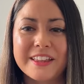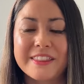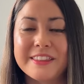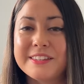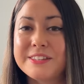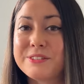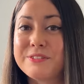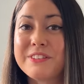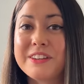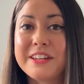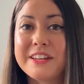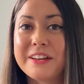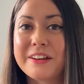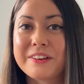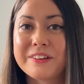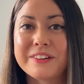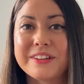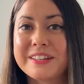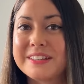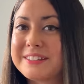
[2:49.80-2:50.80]
This
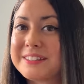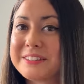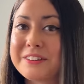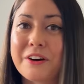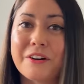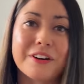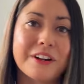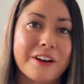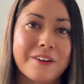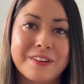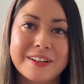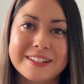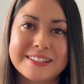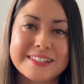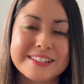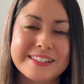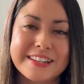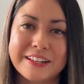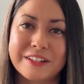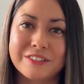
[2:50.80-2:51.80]
video is not going to
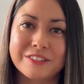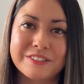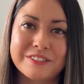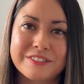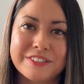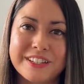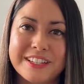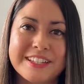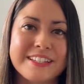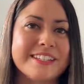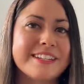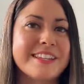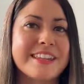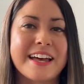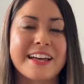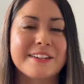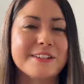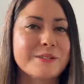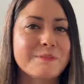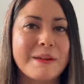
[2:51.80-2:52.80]
delve into
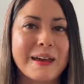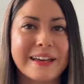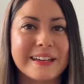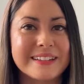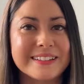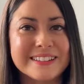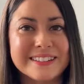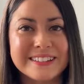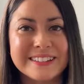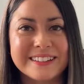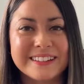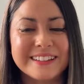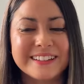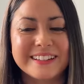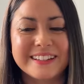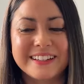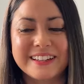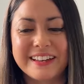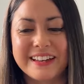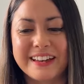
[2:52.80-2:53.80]
that debate.
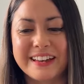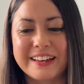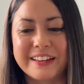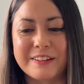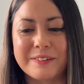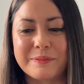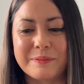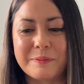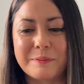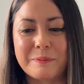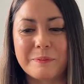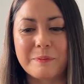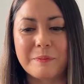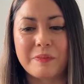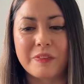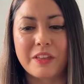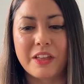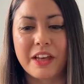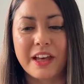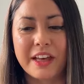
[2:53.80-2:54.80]
Um,
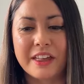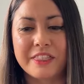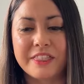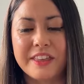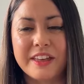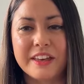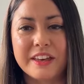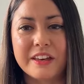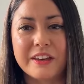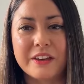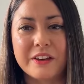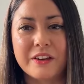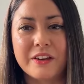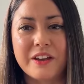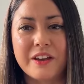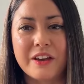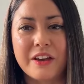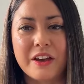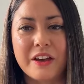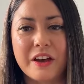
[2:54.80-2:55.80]
I think
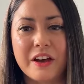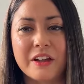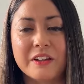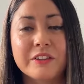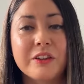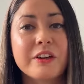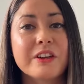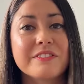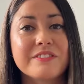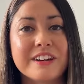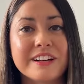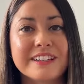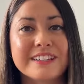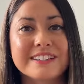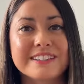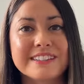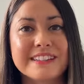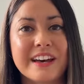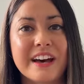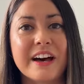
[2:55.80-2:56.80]
a lot of
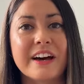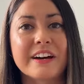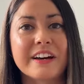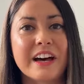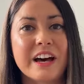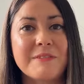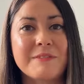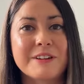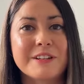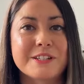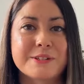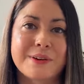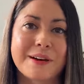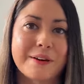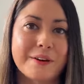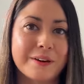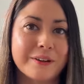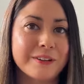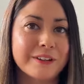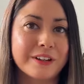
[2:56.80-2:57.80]
us are coming to
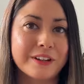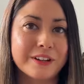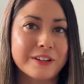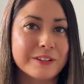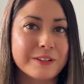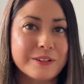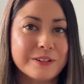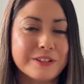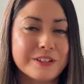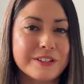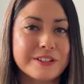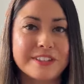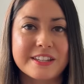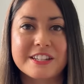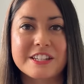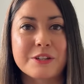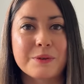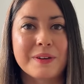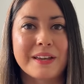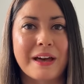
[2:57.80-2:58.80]
our own conclusions and
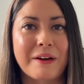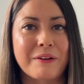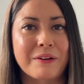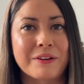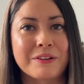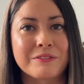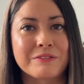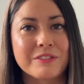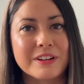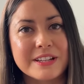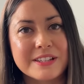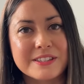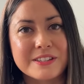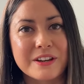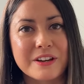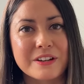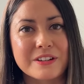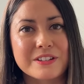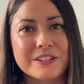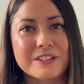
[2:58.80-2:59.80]
doing our own
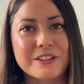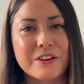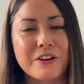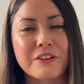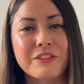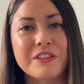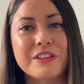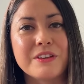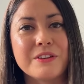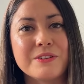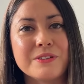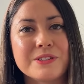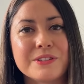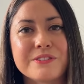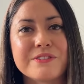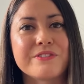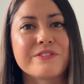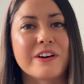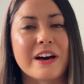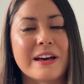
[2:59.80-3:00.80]
research on the use of
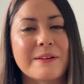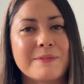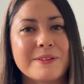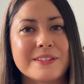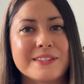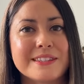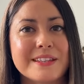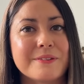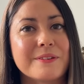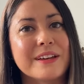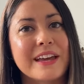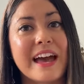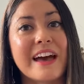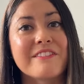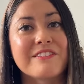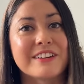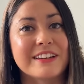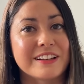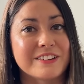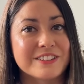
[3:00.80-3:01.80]
fibres that we
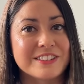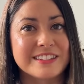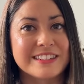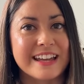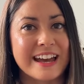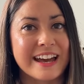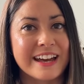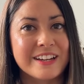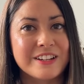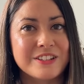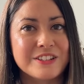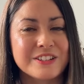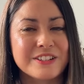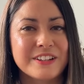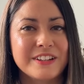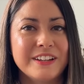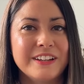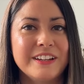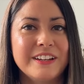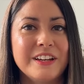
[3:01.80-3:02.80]
have in our stash,
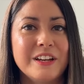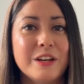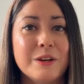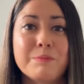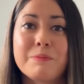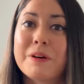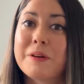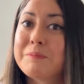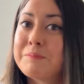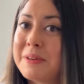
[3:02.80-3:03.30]
but